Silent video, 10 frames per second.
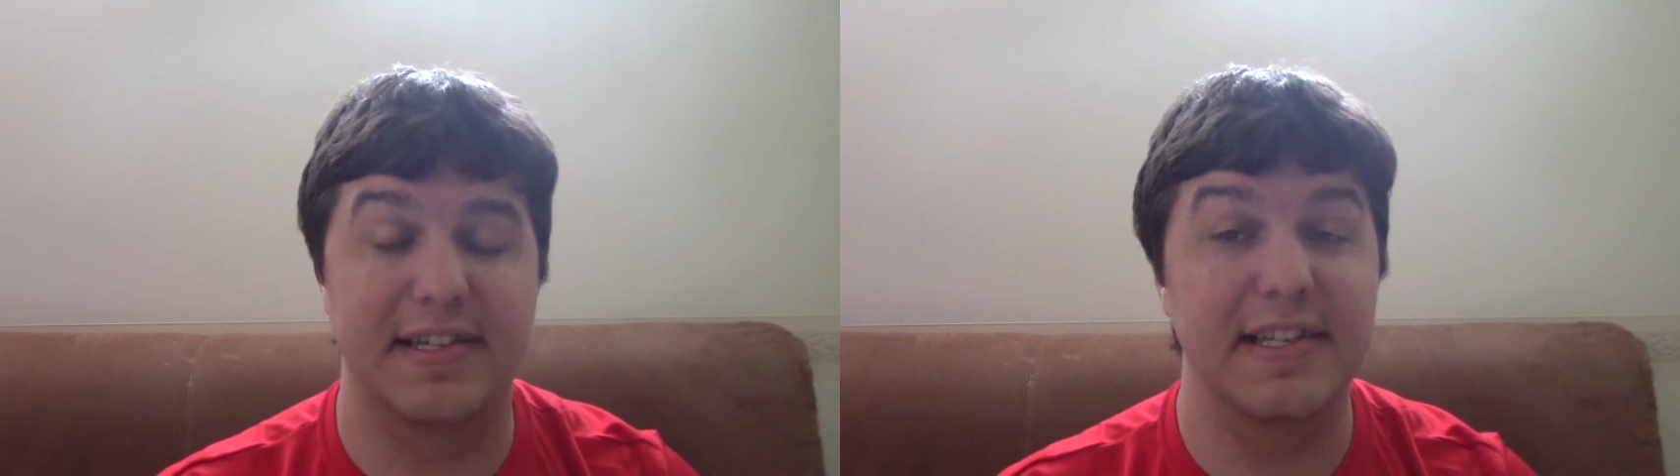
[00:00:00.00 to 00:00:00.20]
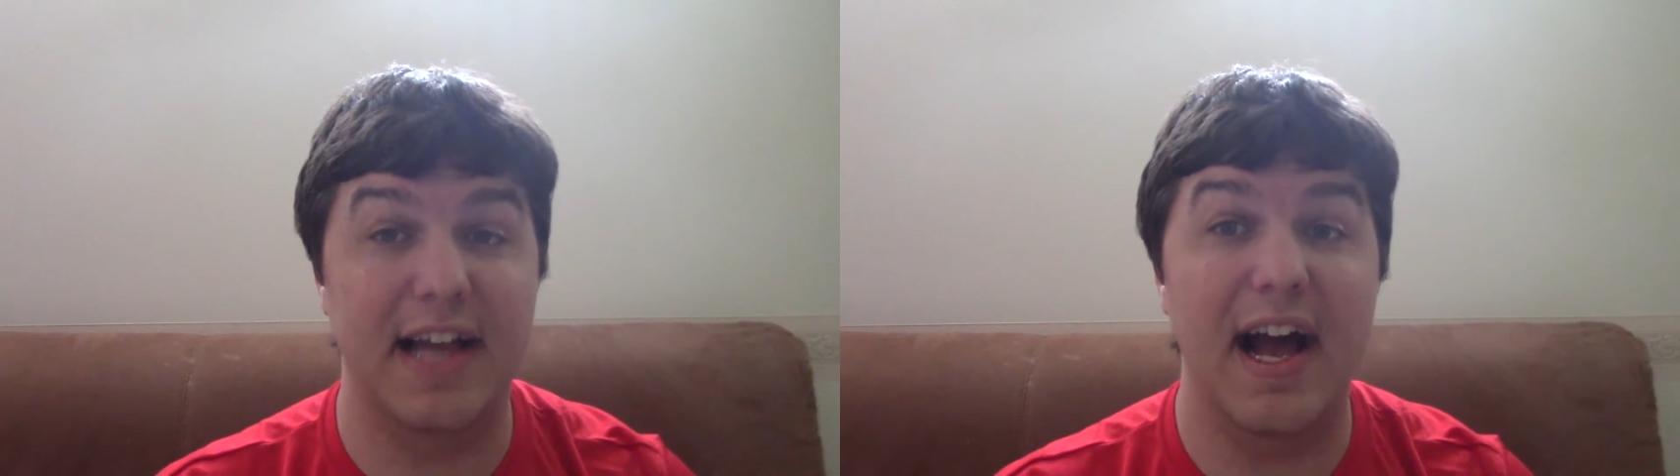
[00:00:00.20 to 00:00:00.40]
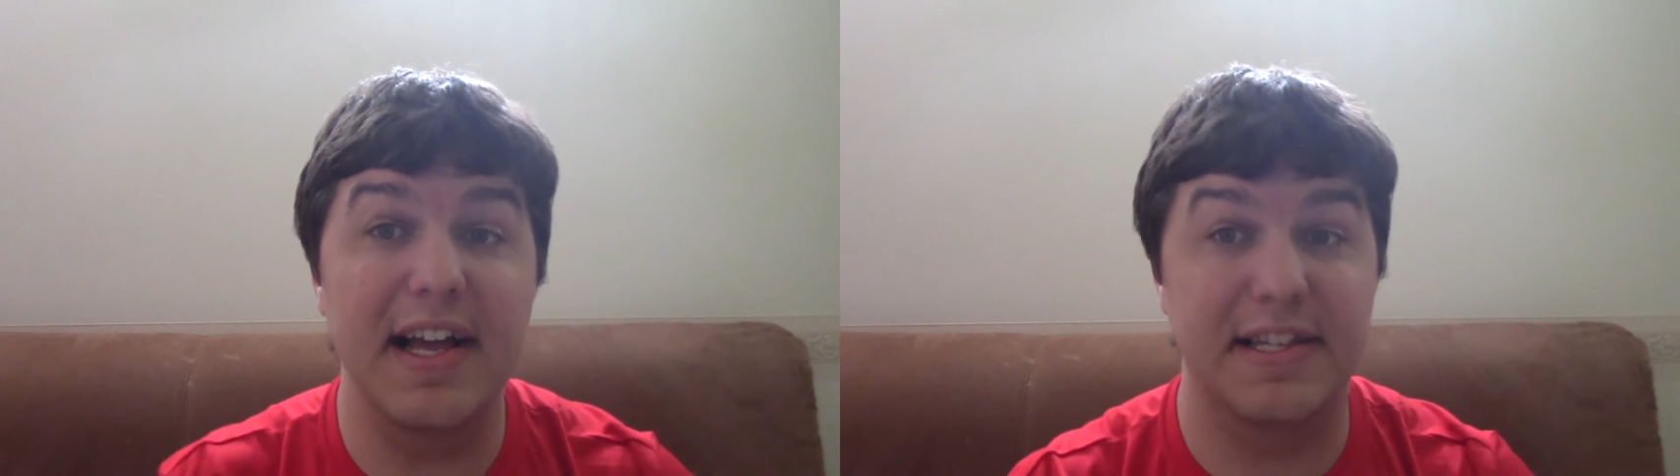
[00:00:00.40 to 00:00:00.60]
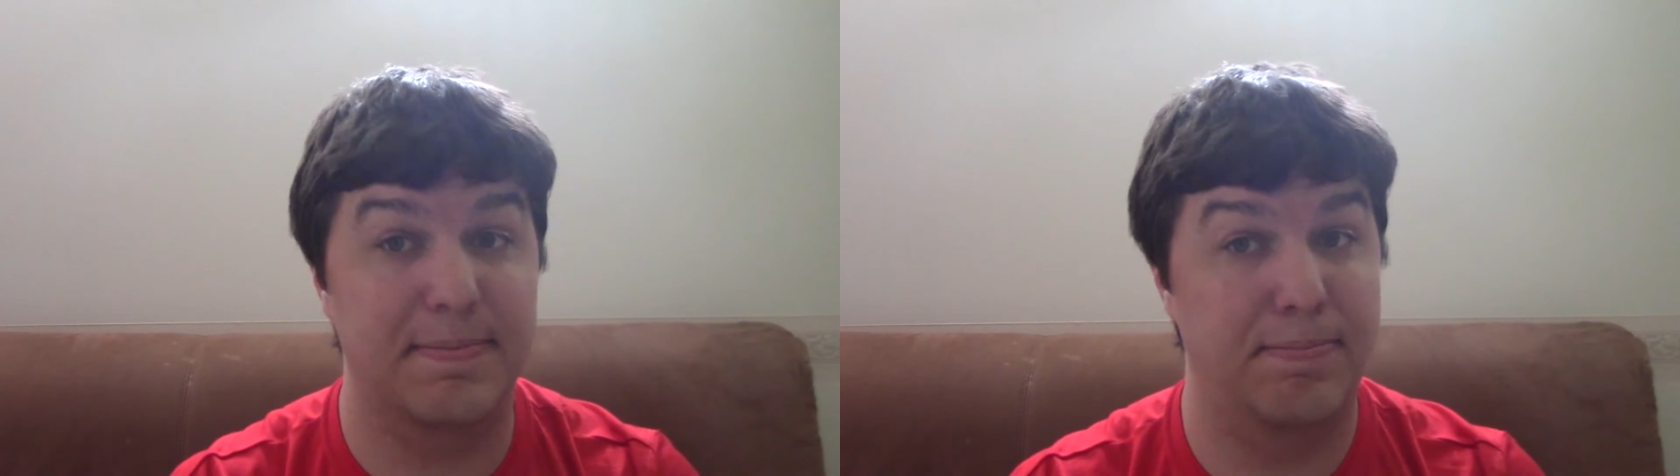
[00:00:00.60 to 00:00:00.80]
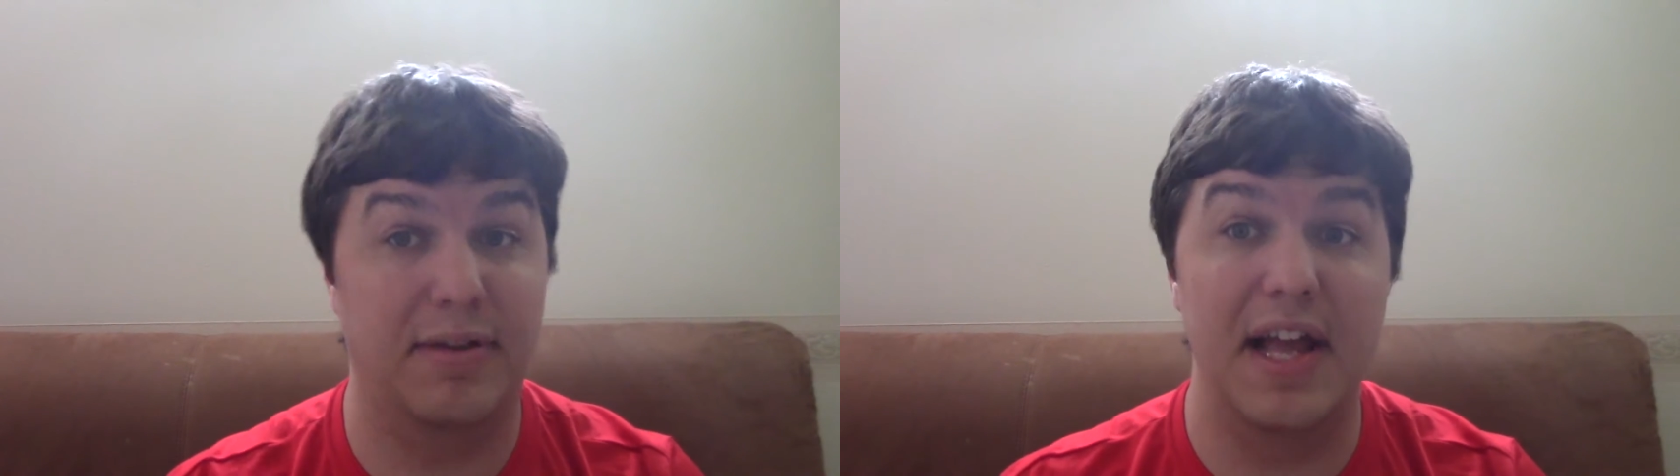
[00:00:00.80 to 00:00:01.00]
These guys
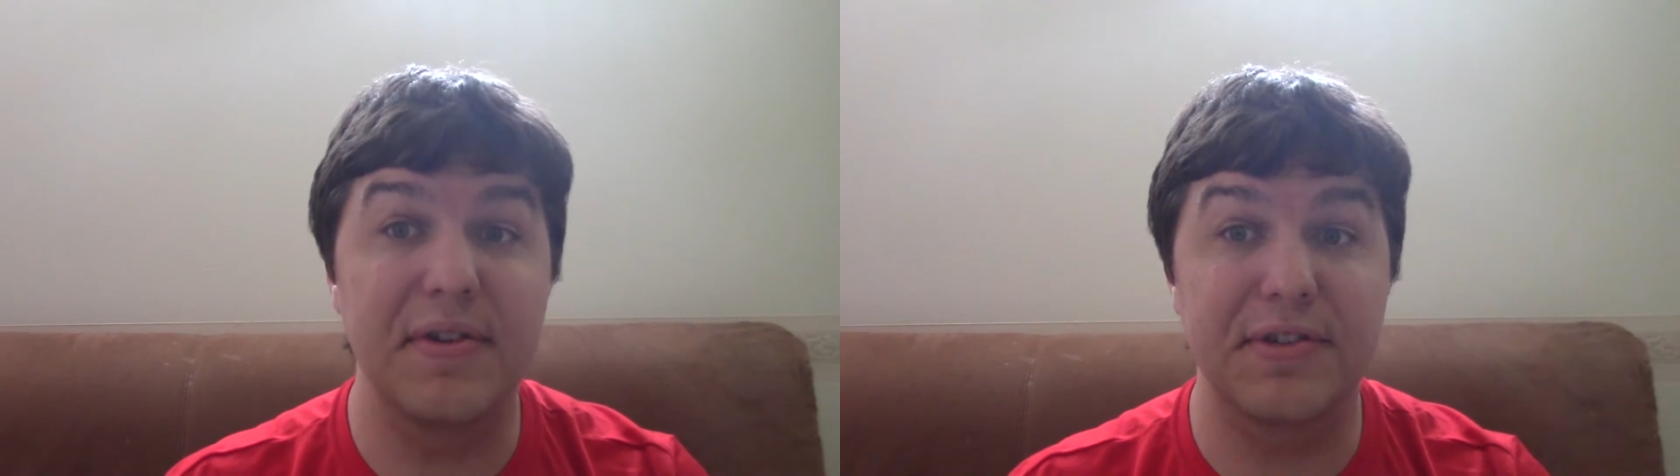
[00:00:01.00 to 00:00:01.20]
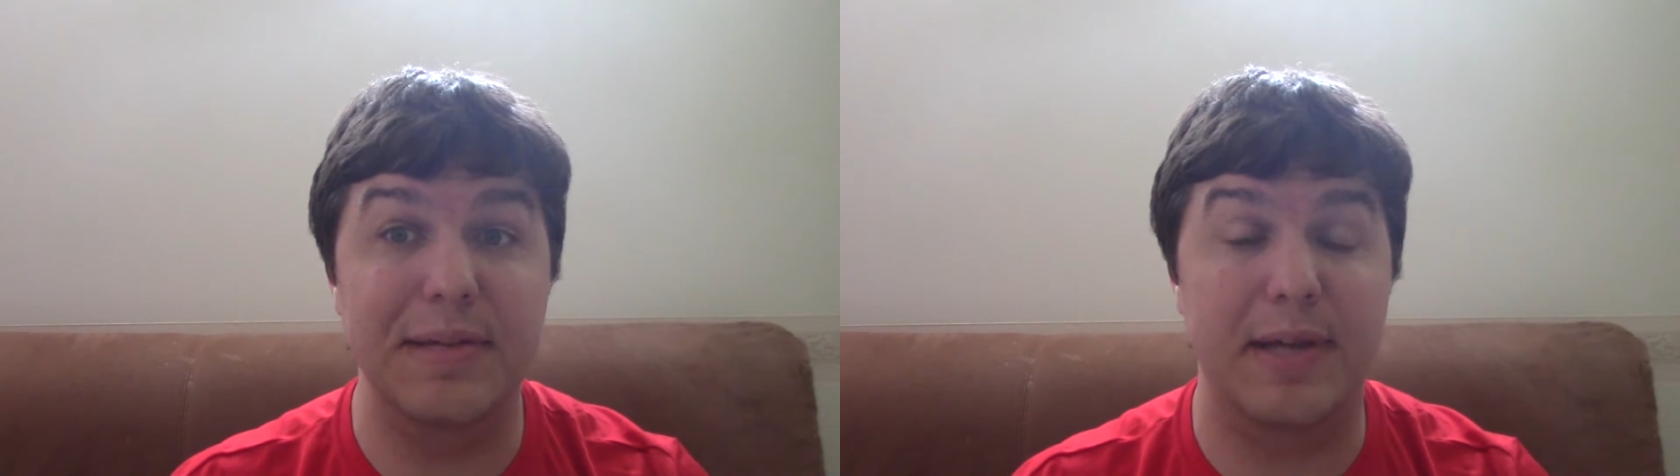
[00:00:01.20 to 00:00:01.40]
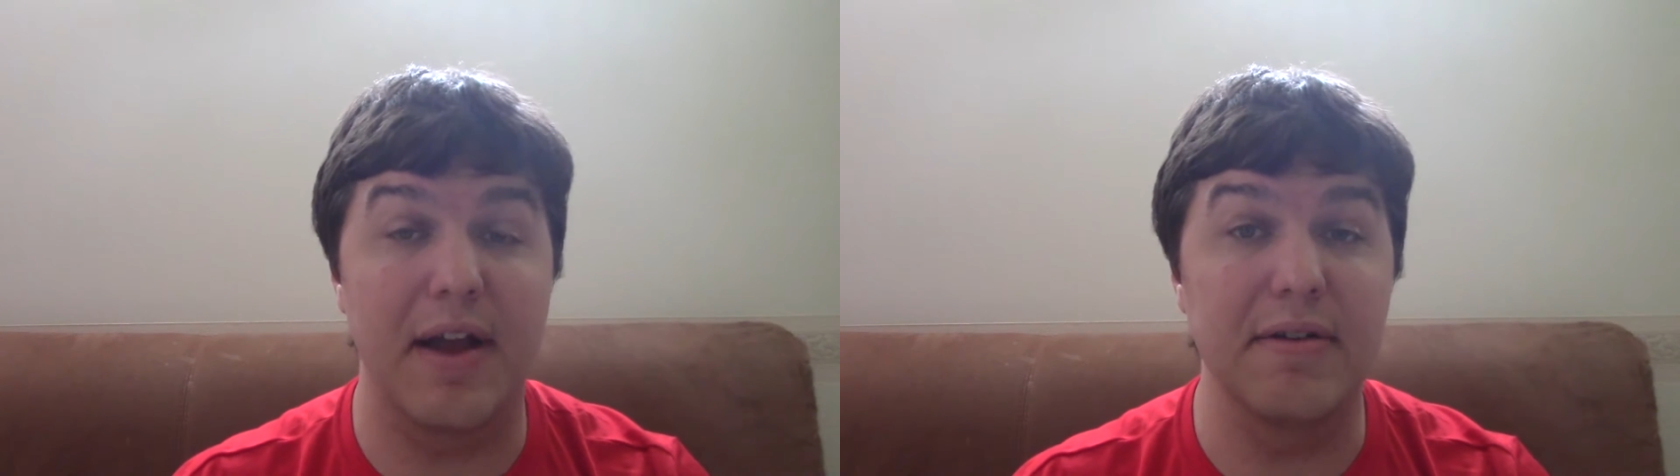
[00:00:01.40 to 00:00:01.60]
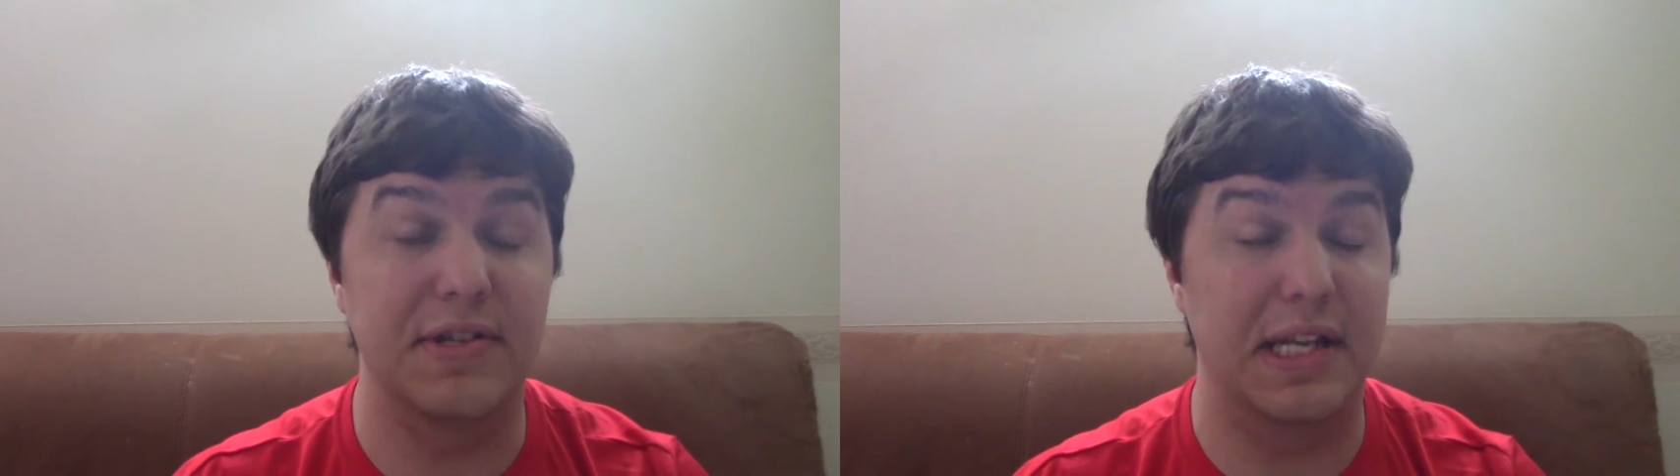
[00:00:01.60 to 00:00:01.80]
play their same characters,